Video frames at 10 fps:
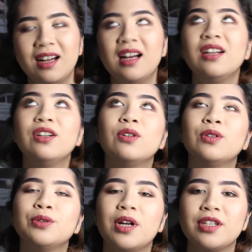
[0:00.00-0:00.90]
I don't know
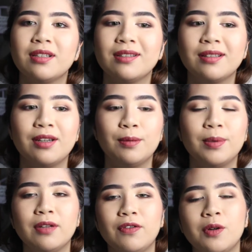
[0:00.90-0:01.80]
who's watching until here,
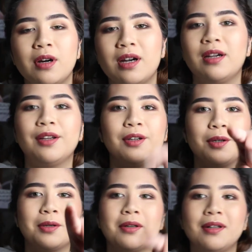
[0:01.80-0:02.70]
but if you are,
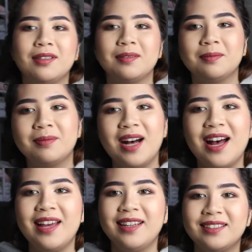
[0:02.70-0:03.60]
you're cool.
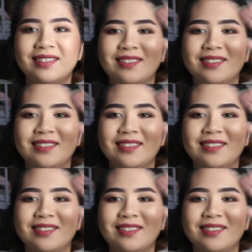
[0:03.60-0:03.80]
Bye.